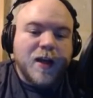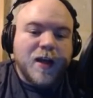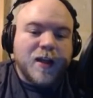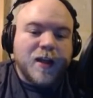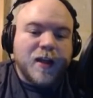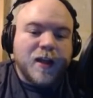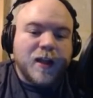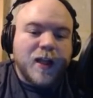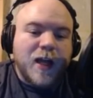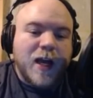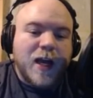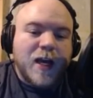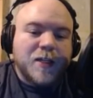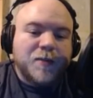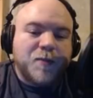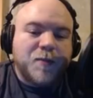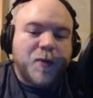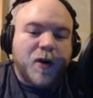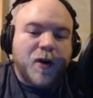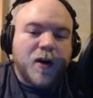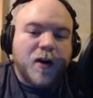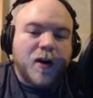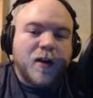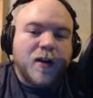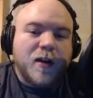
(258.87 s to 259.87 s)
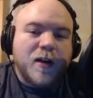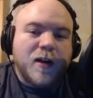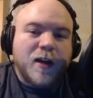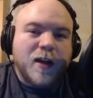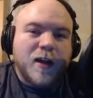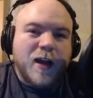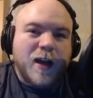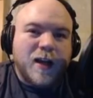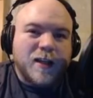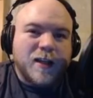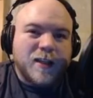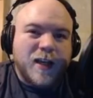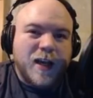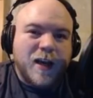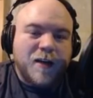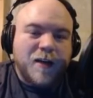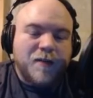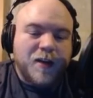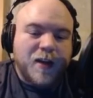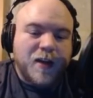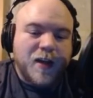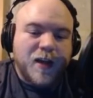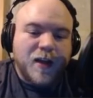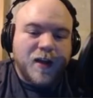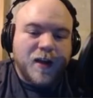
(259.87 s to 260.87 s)
The last part has
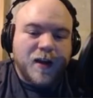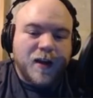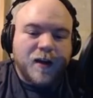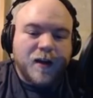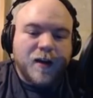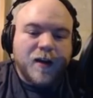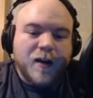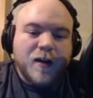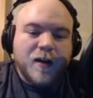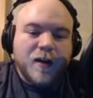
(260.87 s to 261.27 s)
heavy hitting.